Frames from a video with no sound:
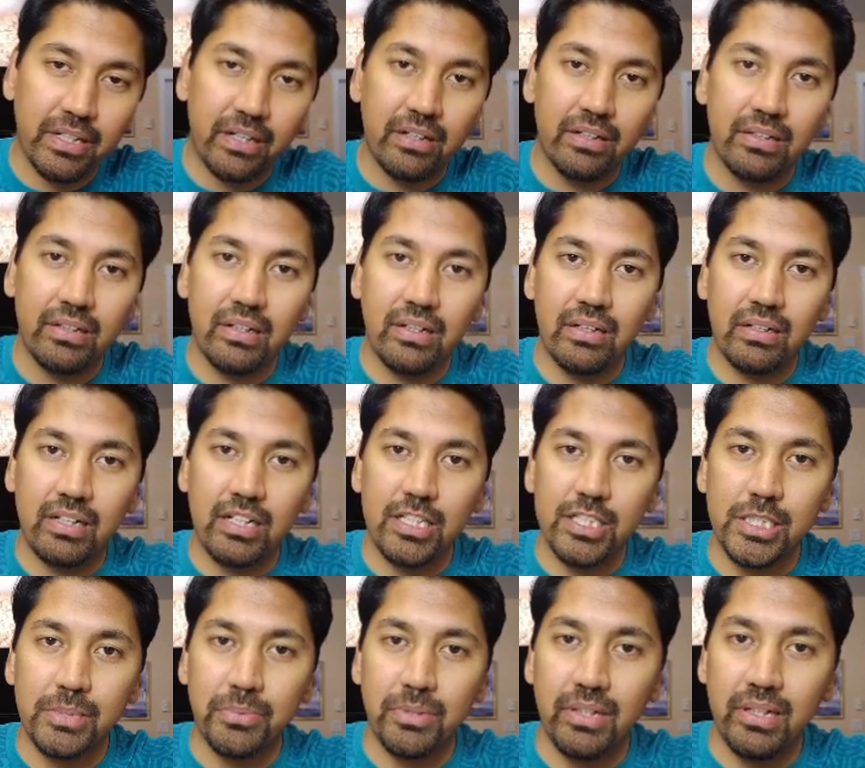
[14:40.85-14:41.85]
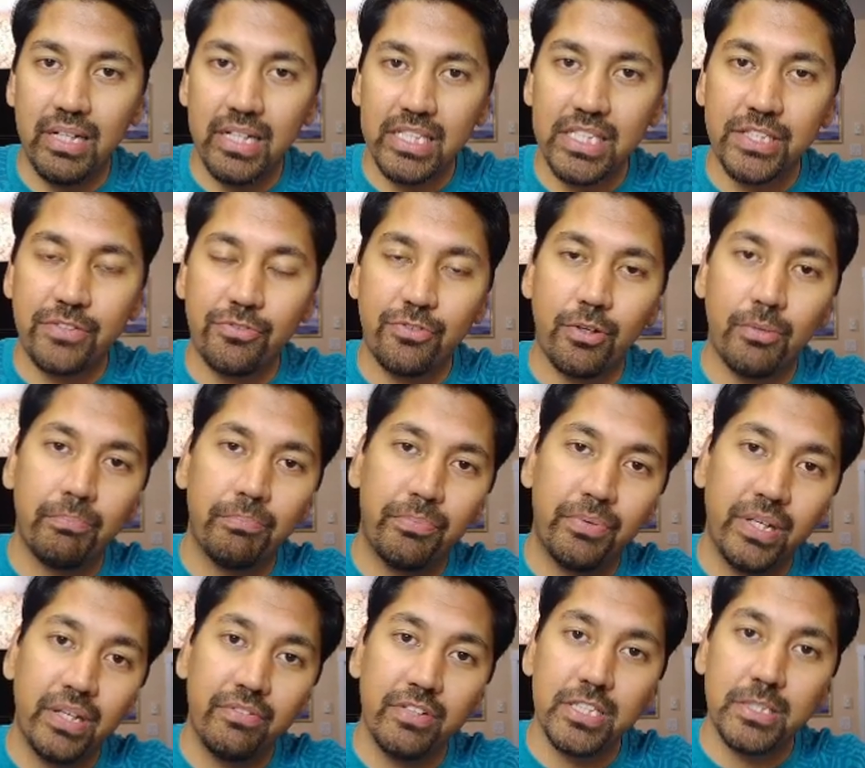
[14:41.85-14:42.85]
our customer list from
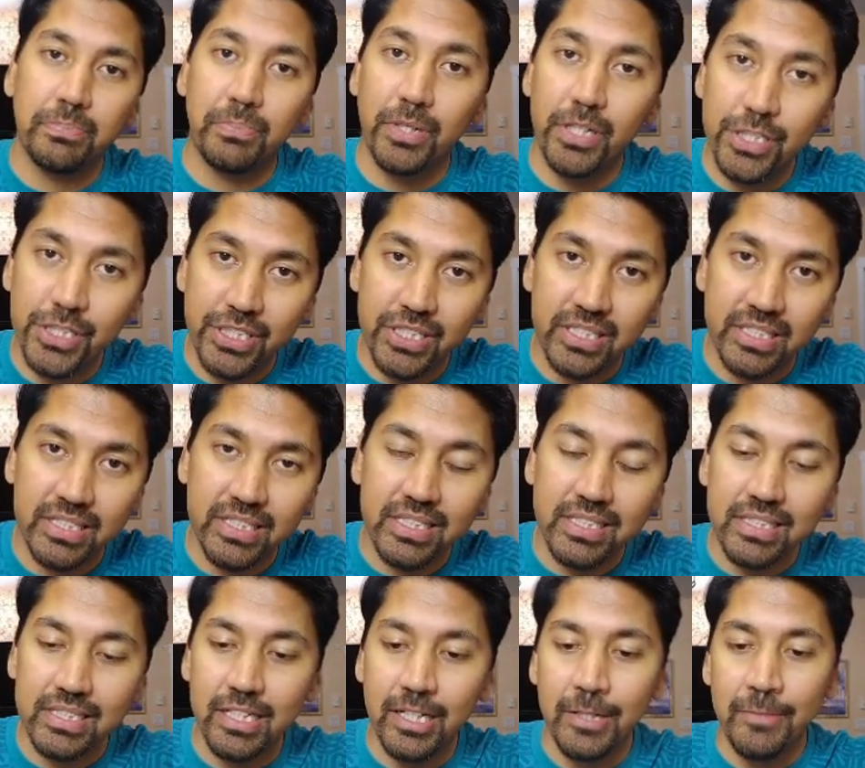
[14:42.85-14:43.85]
previous purchases.